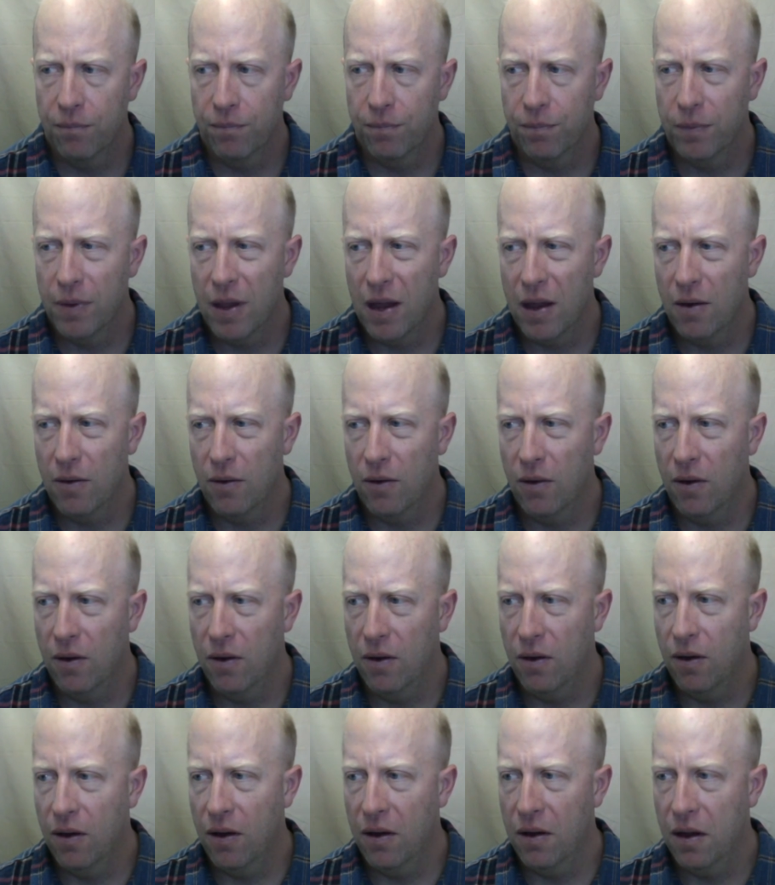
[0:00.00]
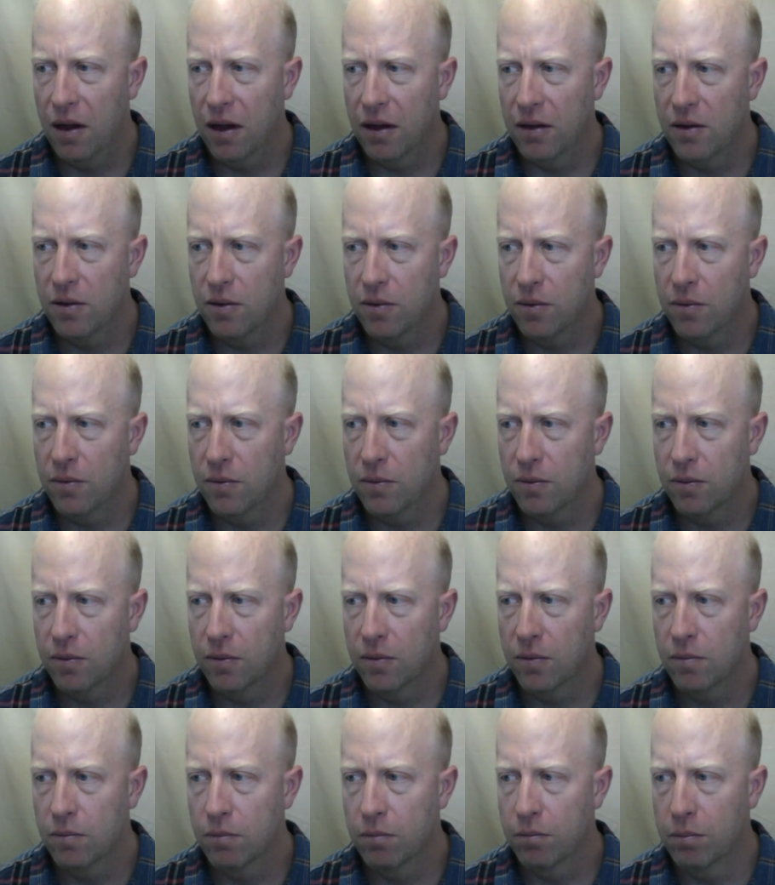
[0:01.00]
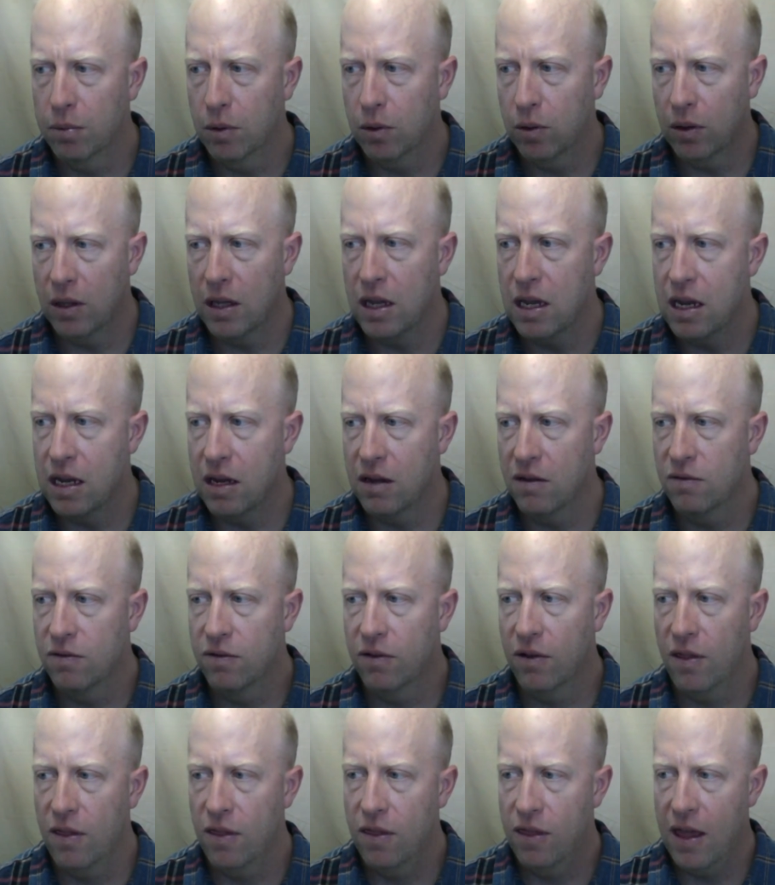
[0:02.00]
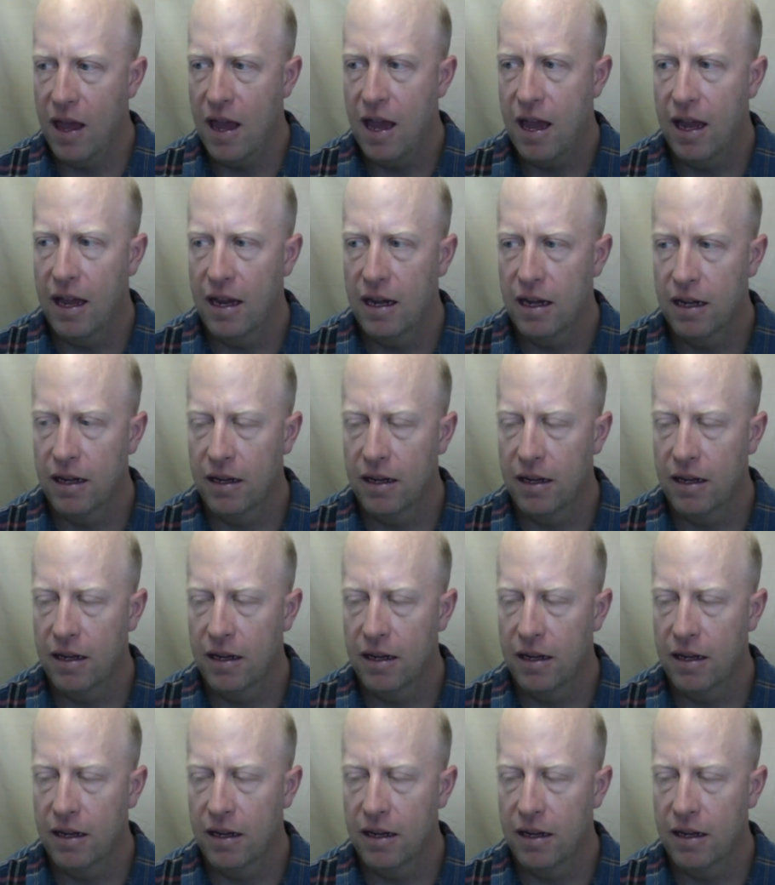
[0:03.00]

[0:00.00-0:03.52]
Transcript: Now, I don't believe that